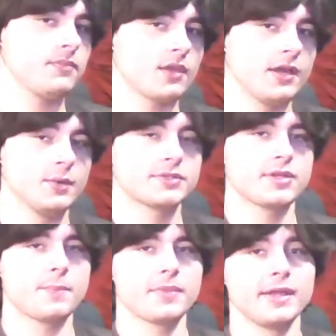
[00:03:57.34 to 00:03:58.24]
it was
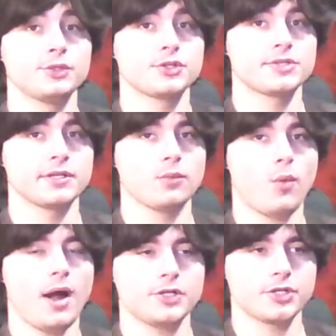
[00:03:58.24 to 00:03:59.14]
something interesting to
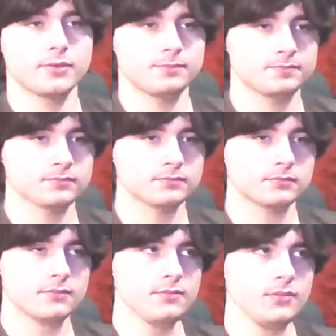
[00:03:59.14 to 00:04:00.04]
watch,
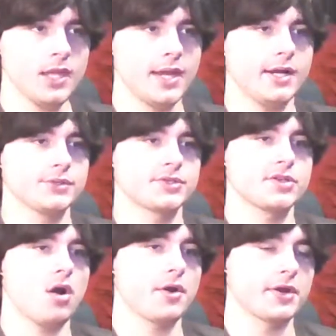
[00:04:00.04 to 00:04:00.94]
and how
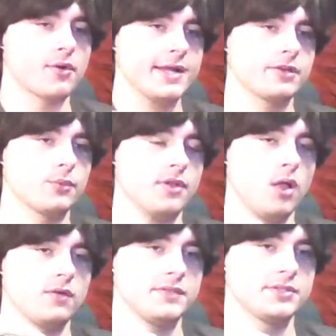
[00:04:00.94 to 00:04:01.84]
Star interacted with
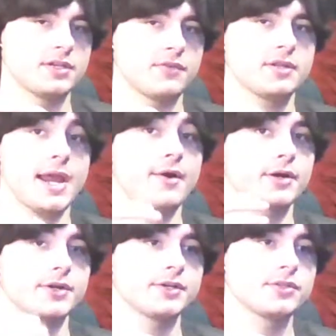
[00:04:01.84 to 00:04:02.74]
all of these different
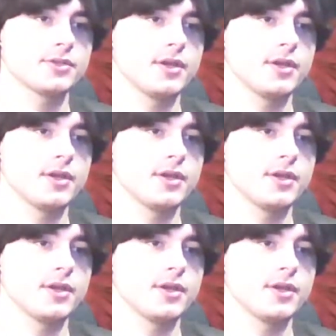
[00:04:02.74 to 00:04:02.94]
characters.